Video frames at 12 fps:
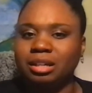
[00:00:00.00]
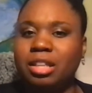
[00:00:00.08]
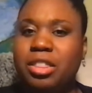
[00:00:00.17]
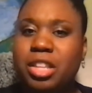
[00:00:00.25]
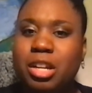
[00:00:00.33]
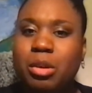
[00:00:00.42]

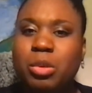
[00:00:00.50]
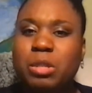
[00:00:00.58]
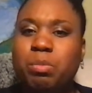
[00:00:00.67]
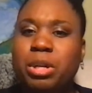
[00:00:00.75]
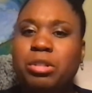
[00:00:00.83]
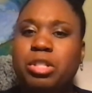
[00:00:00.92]
The theater was
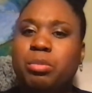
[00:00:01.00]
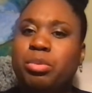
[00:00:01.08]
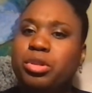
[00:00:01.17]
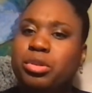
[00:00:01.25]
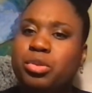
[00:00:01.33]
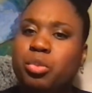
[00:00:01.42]
built to
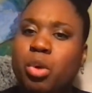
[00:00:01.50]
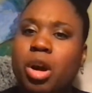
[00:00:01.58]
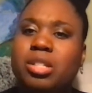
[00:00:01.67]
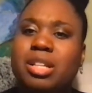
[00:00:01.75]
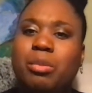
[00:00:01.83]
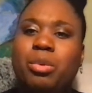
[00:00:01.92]
produce
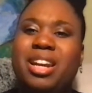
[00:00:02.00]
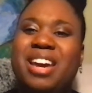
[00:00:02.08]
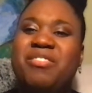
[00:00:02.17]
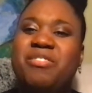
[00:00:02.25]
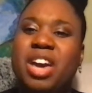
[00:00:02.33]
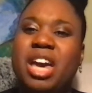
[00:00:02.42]
works that would
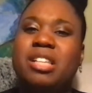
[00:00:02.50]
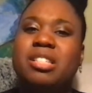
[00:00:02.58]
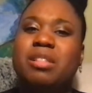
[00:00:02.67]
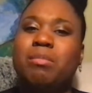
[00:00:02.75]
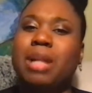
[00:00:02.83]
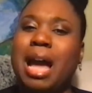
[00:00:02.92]
advance
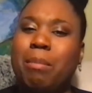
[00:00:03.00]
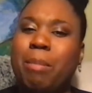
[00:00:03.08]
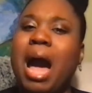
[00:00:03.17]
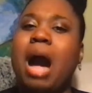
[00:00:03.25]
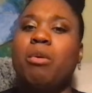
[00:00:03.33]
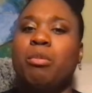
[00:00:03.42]
the Black
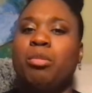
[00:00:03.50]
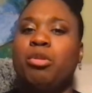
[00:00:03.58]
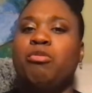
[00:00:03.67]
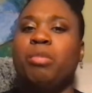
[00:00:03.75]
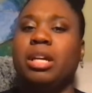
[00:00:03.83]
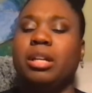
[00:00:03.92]
Power
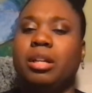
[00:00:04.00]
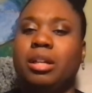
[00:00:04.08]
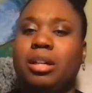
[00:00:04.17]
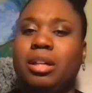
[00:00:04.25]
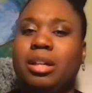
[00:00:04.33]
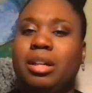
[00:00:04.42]
movement.
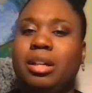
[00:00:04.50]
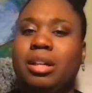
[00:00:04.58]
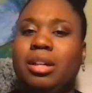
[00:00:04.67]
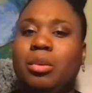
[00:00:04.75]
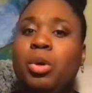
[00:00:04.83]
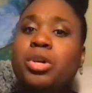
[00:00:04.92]

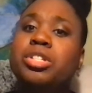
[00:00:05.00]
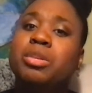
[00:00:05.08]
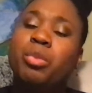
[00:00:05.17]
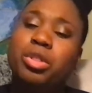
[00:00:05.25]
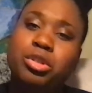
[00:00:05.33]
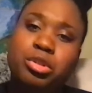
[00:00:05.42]

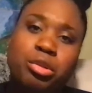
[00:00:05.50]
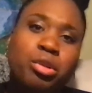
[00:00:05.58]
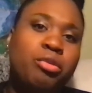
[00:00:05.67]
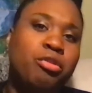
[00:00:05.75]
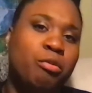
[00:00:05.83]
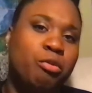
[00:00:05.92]
Wilson
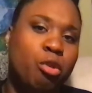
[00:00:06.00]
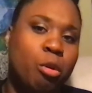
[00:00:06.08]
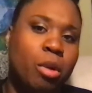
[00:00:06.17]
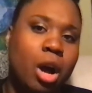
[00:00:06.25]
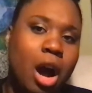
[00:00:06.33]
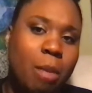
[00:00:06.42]
withdrew from
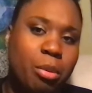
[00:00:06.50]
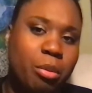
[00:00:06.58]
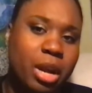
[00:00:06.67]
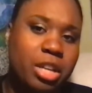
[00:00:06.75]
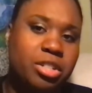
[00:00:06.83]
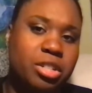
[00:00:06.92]
formal
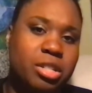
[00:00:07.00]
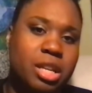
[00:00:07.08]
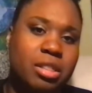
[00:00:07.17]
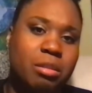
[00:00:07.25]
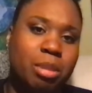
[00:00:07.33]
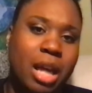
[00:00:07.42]
operations
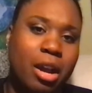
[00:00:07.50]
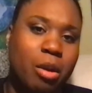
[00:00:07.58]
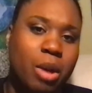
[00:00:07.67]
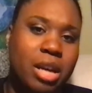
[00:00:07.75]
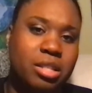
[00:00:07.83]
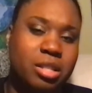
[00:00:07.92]
at the Black
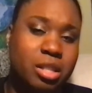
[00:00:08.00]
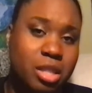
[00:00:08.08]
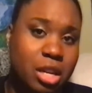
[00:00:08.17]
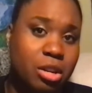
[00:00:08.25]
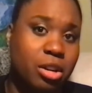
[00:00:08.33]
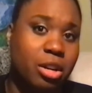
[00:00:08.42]
Horizons
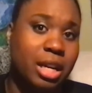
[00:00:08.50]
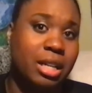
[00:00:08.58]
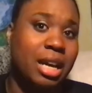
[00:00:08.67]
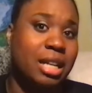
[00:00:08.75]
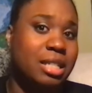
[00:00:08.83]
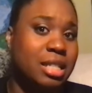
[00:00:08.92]
Theater
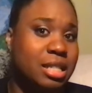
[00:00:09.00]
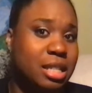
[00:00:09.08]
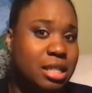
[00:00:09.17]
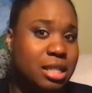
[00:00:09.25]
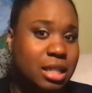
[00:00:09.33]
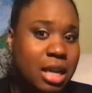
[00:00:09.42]
in
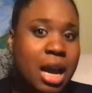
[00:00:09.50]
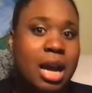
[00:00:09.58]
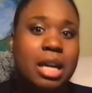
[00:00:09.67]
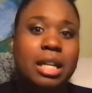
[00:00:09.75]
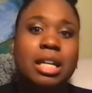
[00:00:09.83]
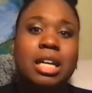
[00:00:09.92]

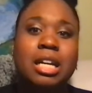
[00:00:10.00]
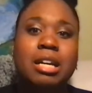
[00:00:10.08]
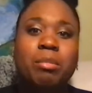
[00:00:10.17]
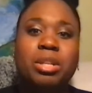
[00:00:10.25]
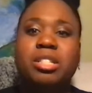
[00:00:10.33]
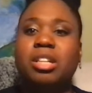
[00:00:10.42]
1969,
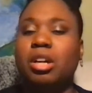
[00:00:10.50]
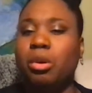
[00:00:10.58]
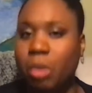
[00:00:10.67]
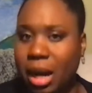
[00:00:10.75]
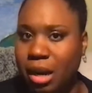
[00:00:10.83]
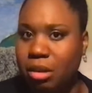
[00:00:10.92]
but stuck
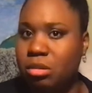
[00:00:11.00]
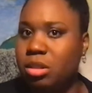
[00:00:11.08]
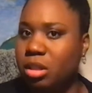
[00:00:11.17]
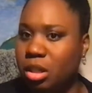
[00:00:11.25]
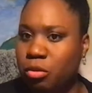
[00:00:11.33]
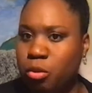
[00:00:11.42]

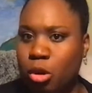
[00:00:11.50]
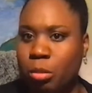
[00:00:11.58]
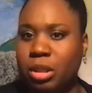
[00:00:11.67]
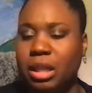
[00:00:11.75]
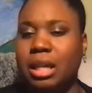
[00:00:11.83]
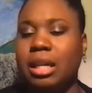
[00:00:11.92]
around
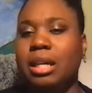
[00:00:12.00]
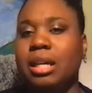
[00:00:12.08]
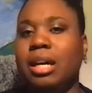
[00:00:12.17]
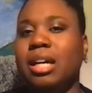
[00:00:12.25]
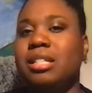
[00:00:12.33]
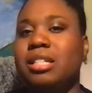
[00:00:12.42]
informally
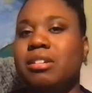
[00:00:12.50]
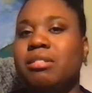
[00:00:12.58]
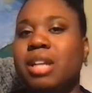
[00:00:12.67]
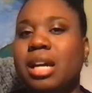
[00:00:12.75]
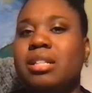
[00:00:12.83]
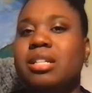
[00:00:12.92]
until
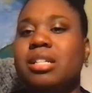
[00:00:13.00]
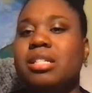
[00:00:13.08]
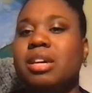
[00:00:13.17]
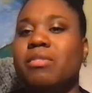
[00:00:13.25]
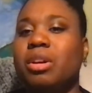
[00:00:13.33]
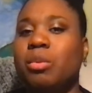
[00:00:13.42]

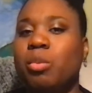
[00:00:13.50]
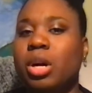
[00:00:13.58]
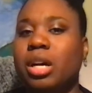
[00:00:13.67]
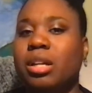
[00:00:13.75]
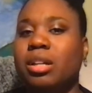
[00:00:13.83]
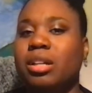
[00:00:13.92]

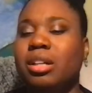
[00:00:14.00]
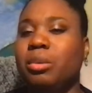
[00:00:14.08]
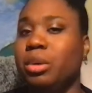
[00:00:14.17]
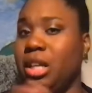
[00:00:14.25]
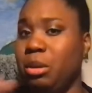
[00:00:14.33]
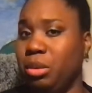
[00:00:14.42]
1971,
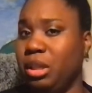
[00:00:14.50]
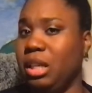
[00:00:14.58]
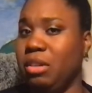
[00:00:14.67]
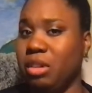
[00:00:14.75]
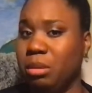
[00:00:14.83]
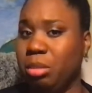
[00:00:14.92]
when he would
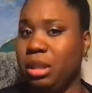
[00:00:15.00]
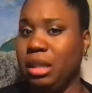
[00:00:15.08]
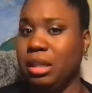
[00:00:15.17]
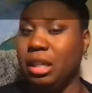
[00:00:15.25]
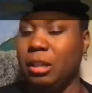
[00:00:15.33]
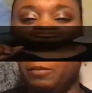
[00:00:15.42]
leave
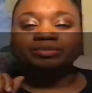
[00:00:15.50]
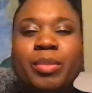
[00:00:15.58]
completely.